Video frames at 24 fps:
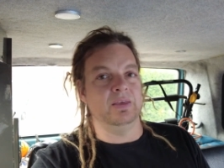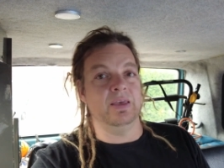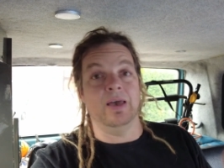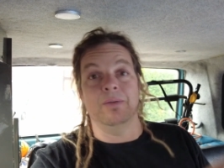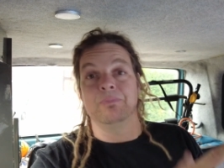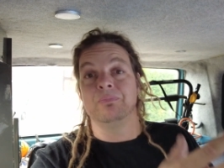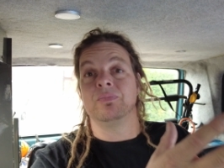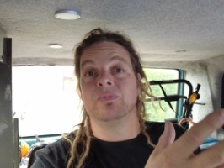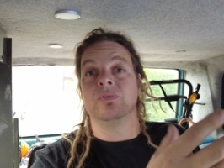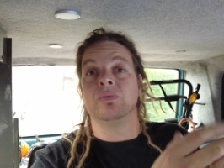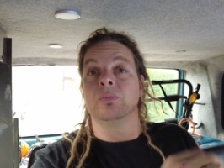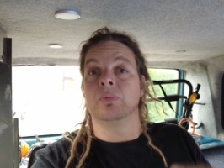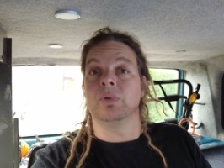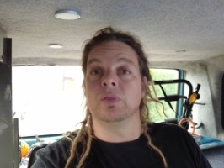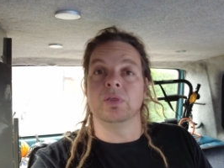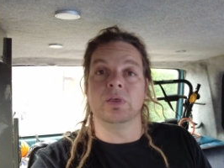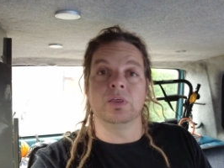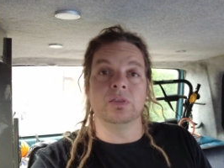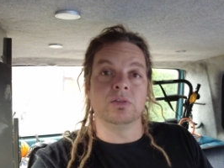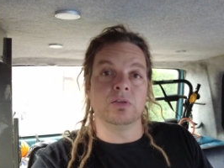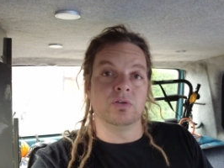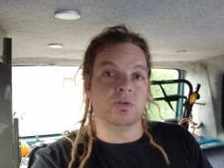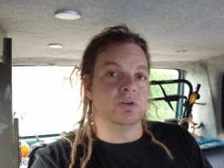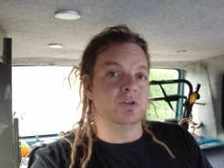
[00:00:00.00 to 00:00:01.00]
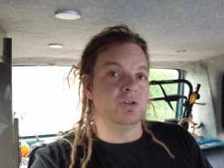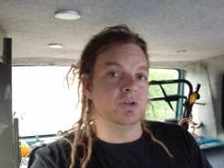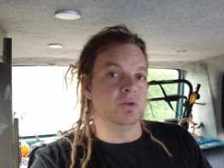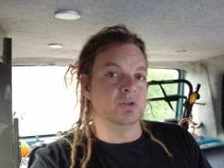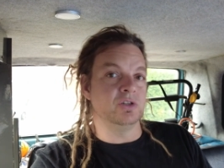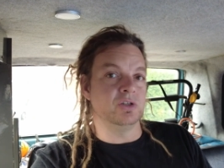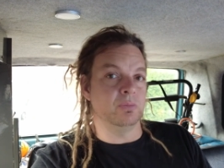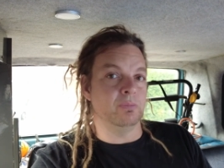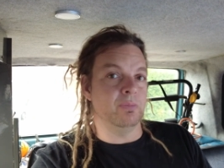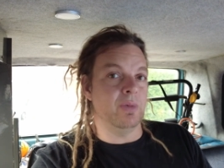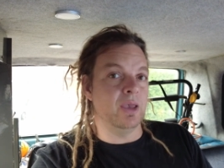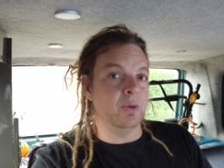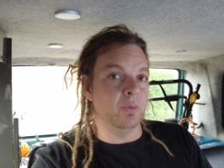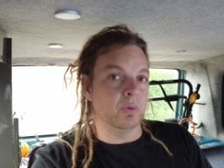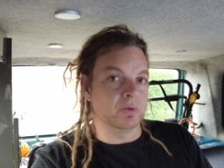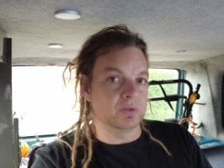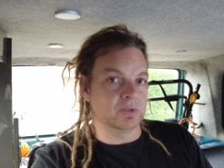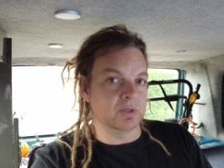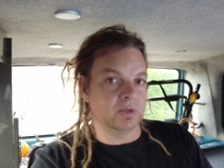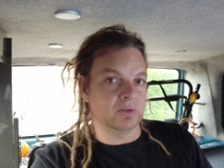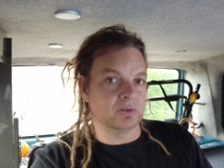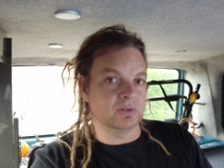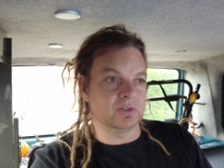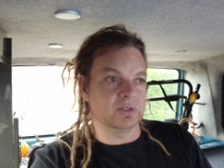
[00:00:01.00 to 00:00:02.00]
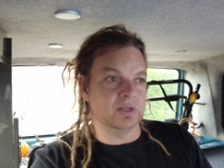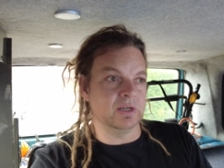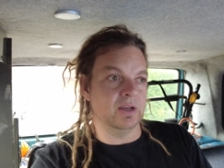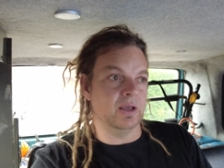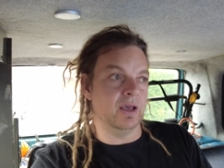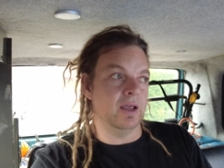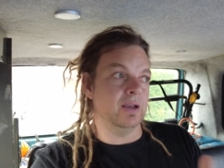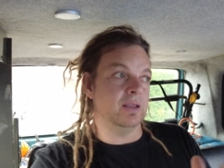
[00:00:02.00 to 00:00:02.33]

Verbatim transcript: yeah, but there, are issues you may want to consider.